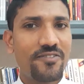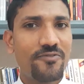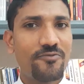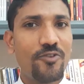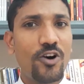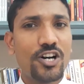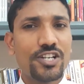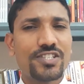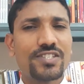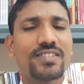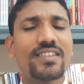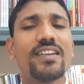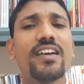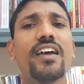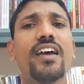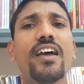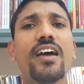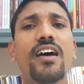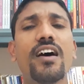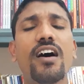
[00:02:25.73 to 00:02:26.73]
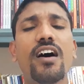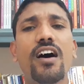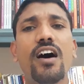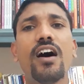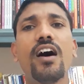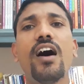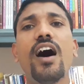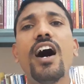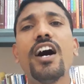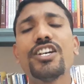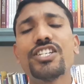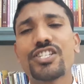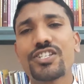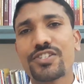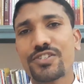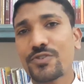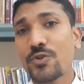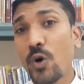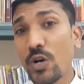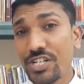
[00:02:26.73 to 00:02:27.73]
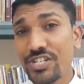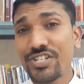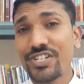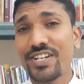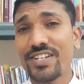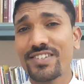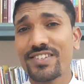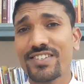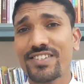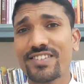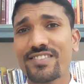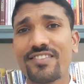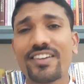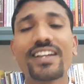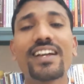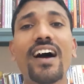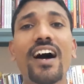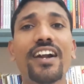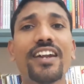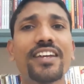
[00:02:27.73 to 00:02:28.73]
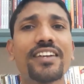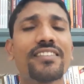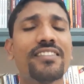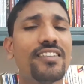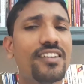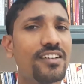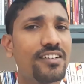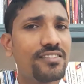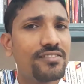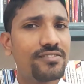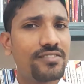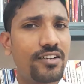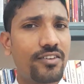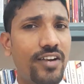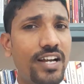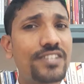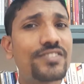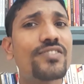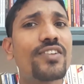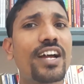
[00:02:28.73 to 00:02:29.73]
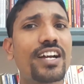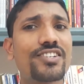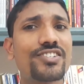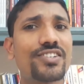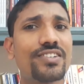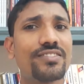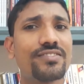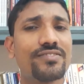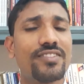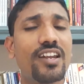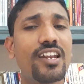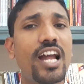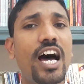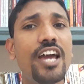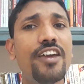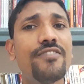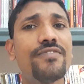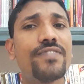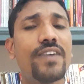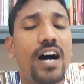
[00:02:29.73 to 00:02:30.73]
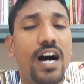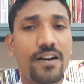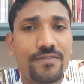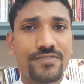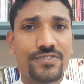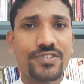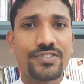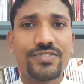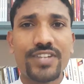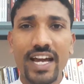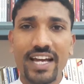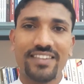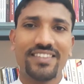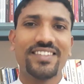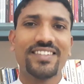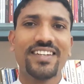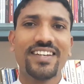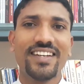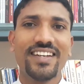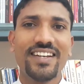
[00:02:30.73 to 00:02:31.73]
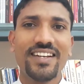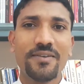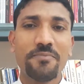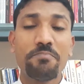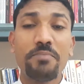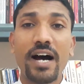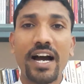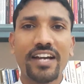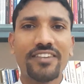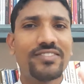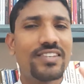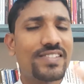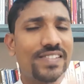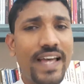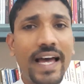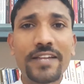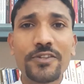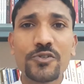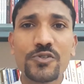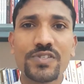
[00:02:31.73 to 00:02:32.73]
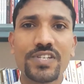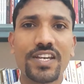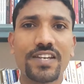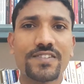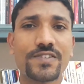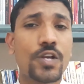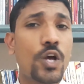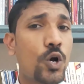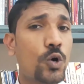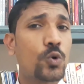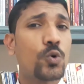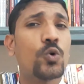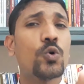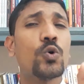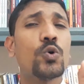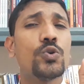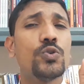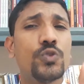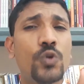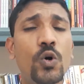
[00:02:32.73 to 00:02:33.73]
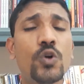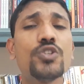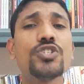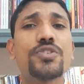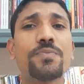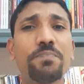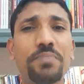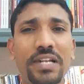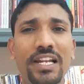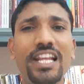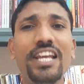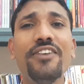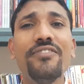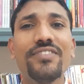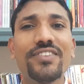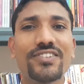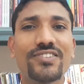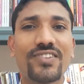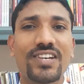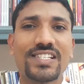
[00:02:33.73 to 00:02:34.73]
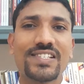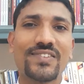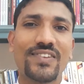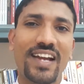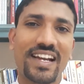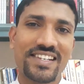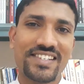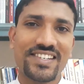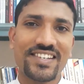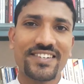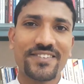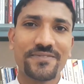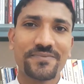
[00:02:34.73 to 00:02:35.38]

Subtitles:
was asked questions regarding the resurrection, the life after death, by the Sadducees, who don't believe in resurrection.